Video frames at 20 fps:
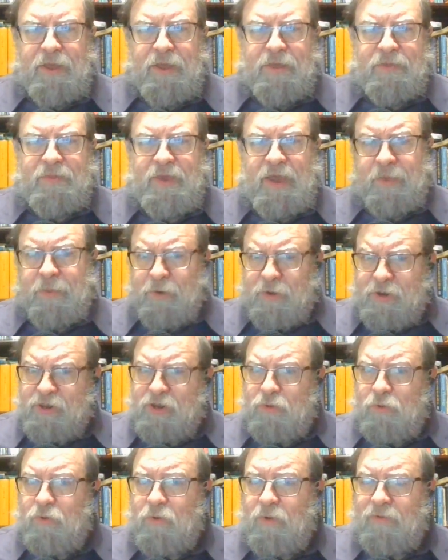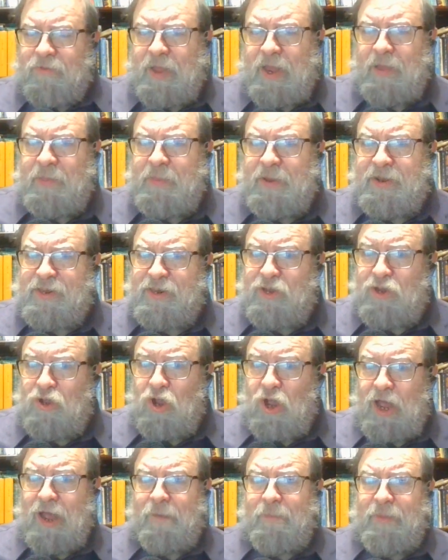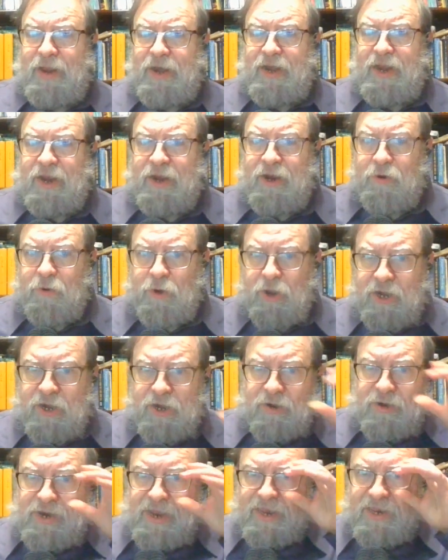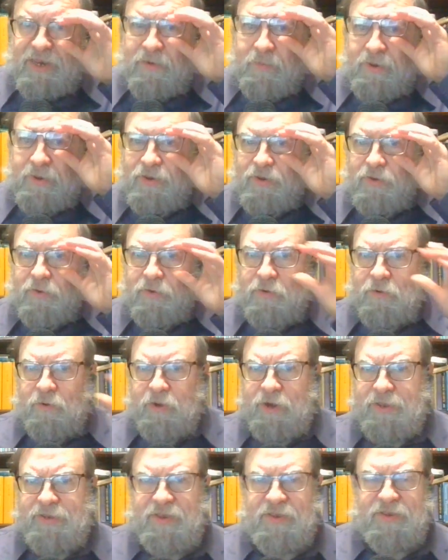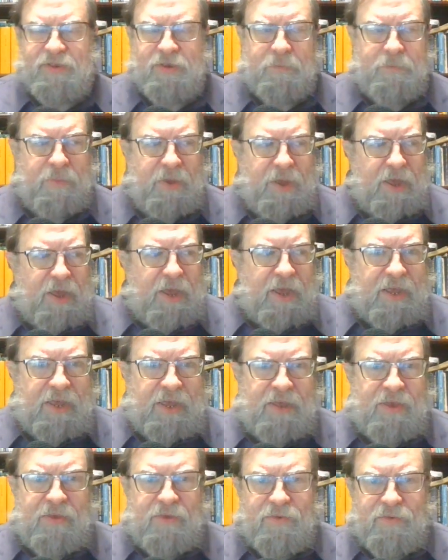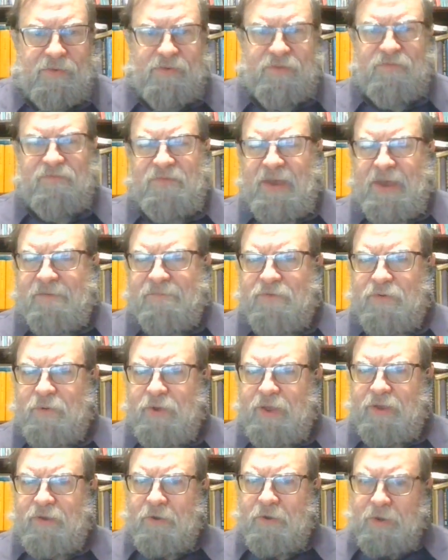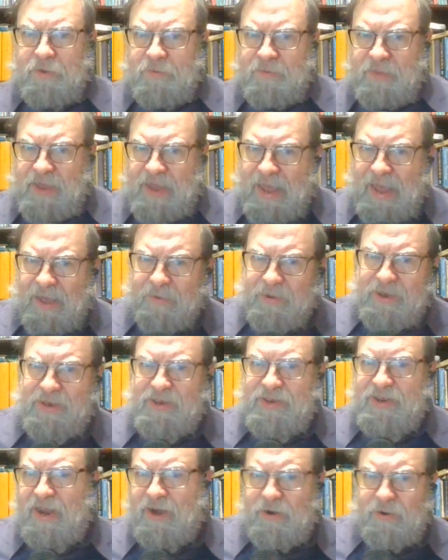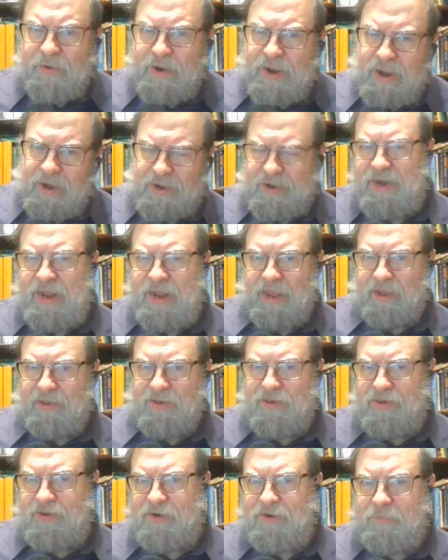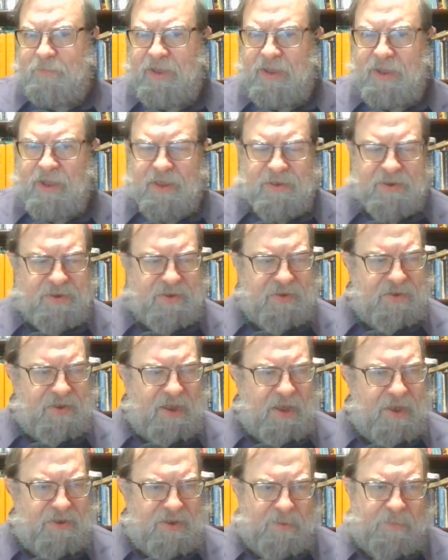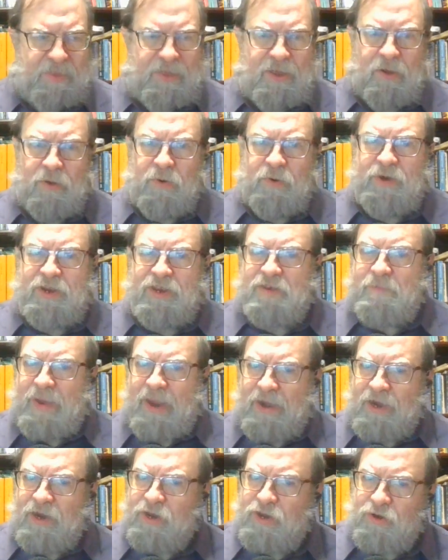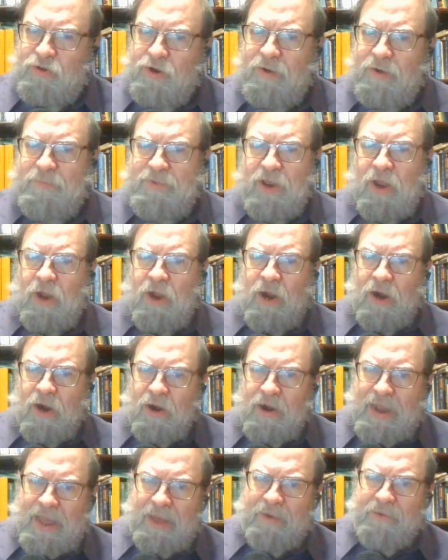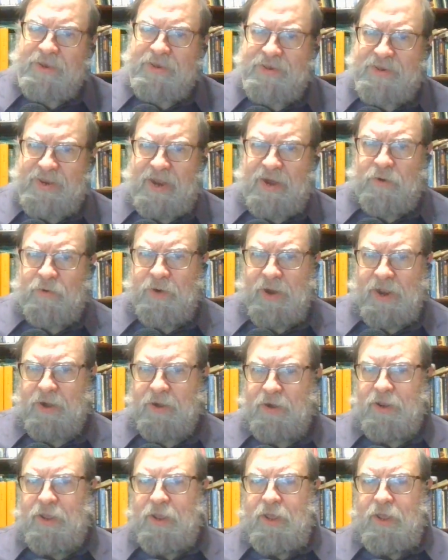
The other school of thought that's common in Greek New Testament criticism is favoring the Alexandrian text, because some of the oldest manuscripts are Alexandrian.